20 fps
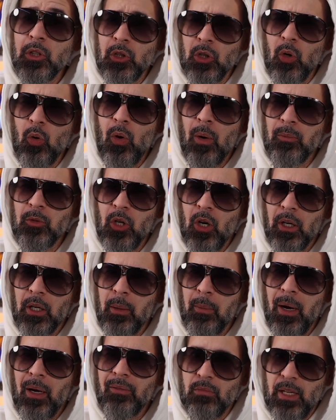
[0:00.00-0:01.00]
you know what I'm talking
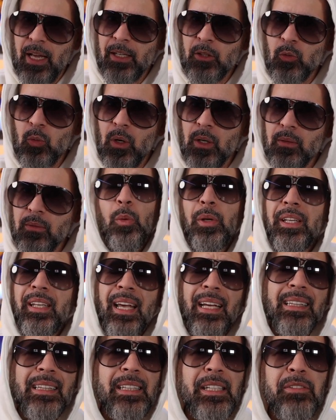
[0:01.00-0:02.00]
about. Next one. We
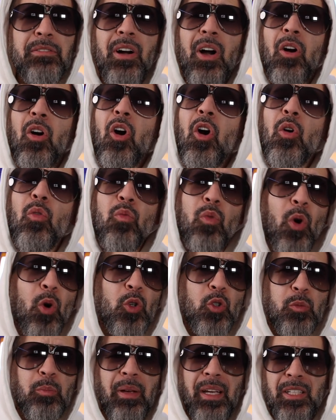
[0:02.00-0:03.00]
can't leave out our
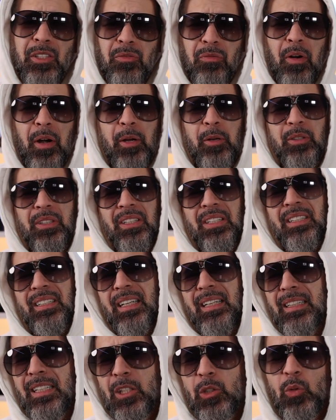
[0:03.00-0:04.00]
rose-based fragrances,
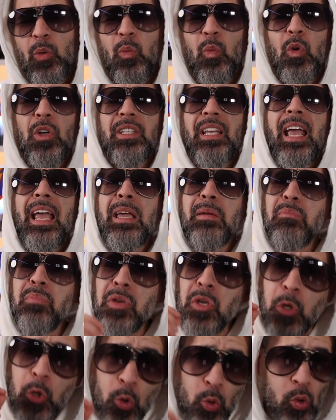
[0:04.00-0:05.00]
and this one was a
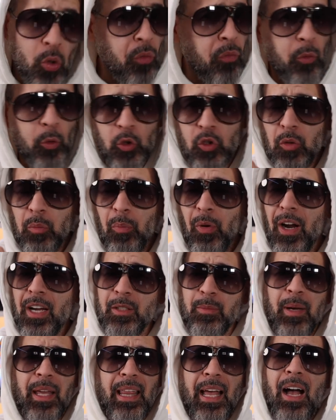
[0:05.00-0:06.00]
beautiful
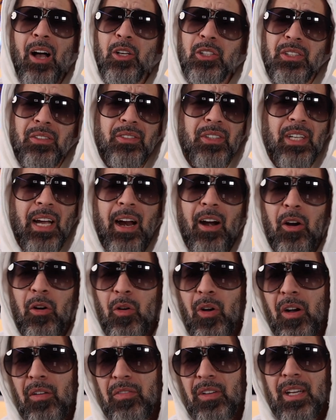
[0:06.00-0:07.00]
surprise by the House of
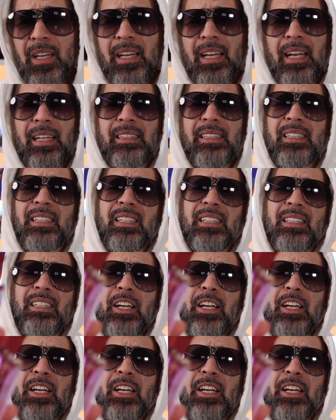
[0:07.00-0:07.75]
Zaharoff, and this is